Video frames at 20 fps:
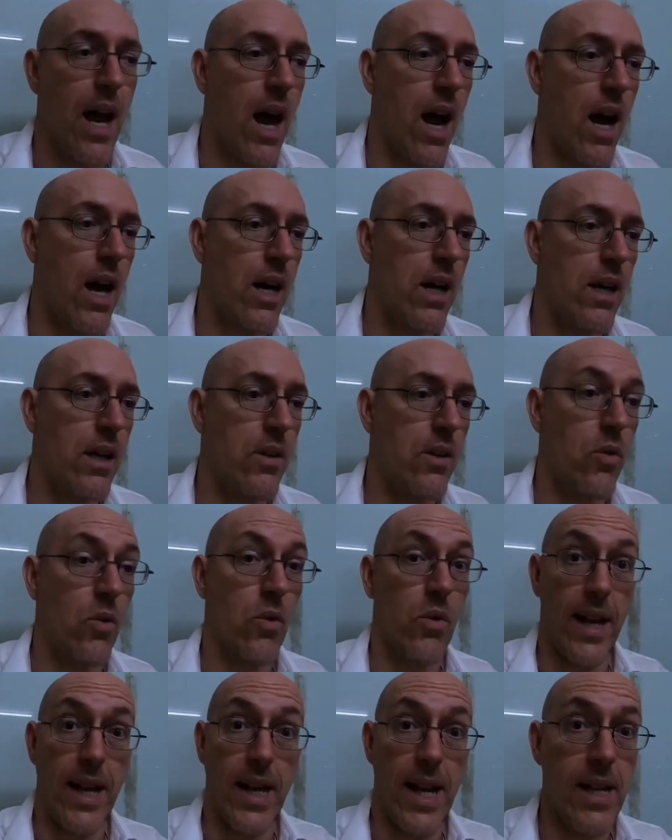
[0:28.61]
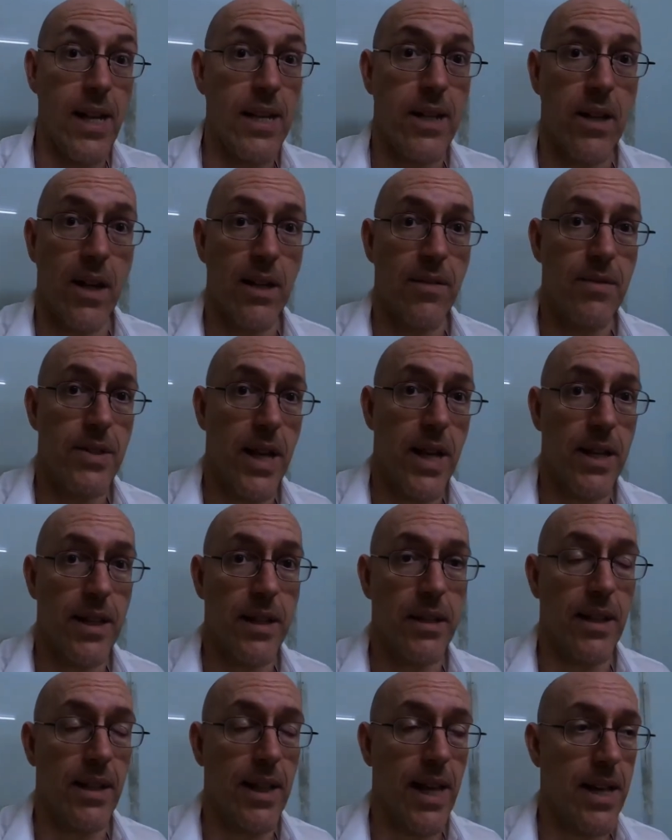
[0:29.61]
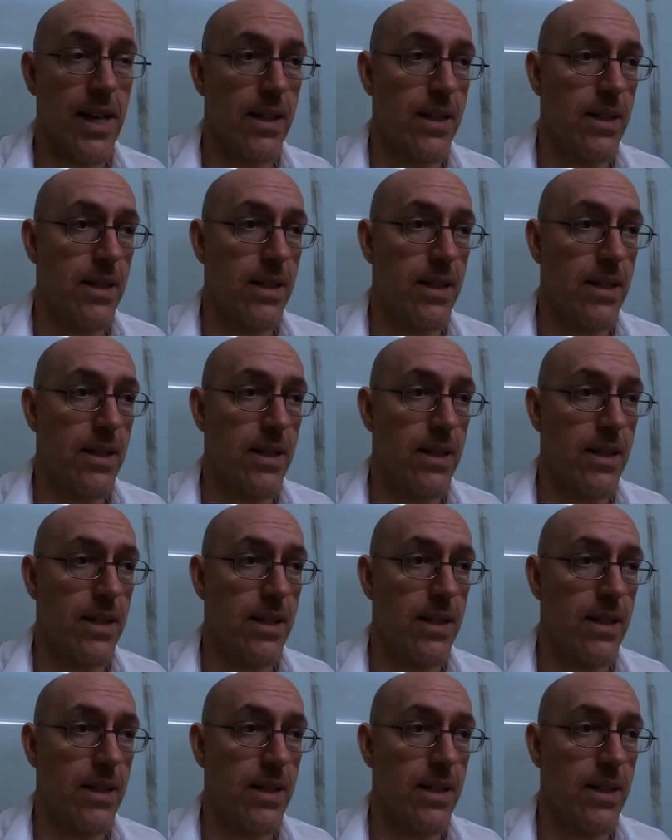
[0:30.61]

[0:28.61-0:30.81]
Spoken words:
or in any kind of technical